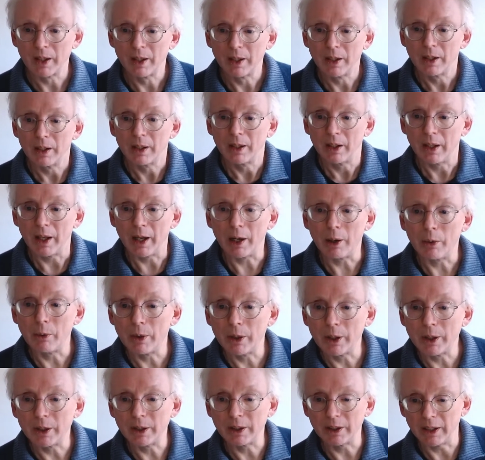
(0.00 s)
Now,
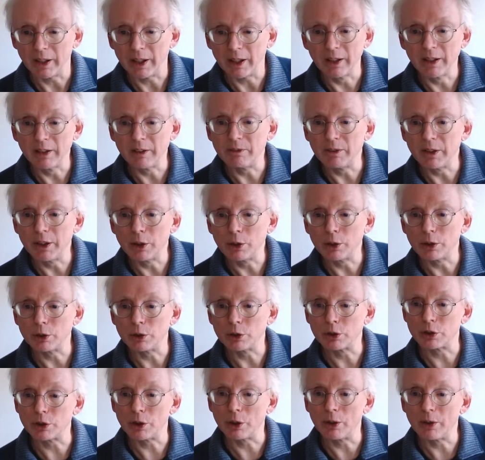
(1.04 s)
in the video you
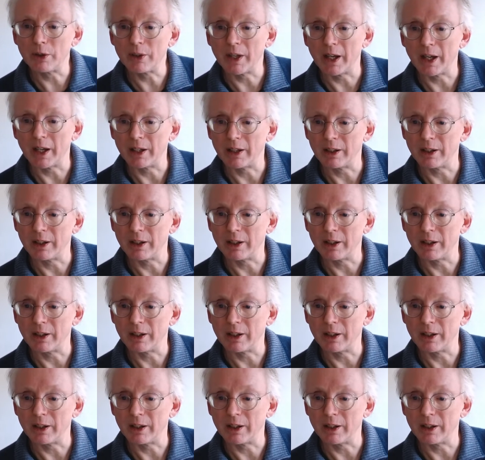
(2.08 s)
saw that